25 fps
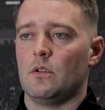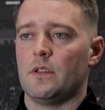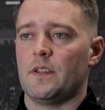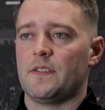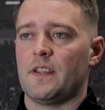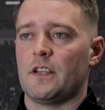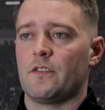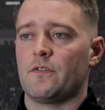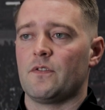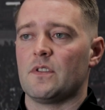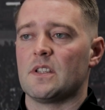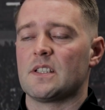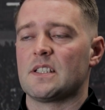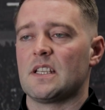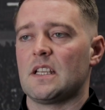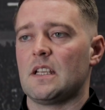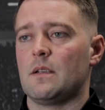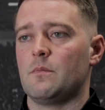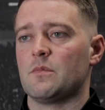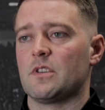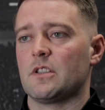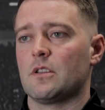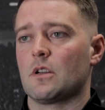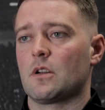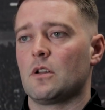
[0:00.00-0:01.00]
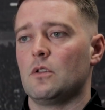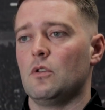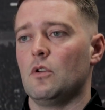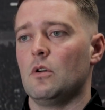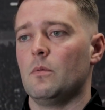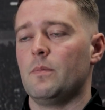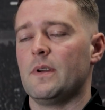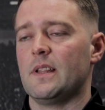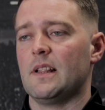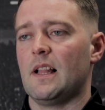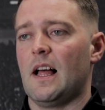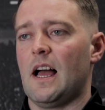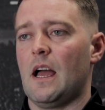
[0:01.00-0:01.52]
different teams at the
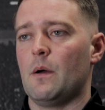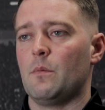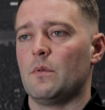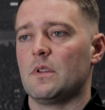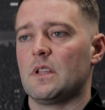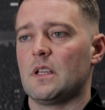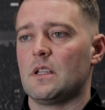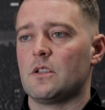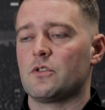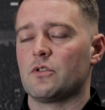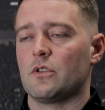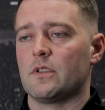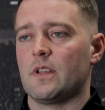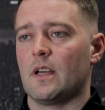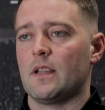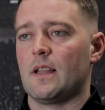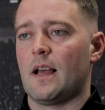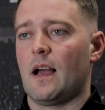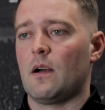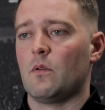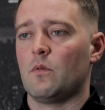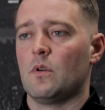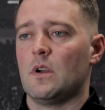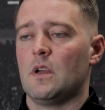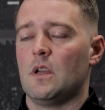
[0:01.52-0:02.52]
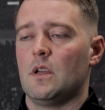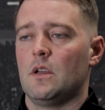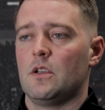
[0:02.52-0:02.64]
club in line with each other now,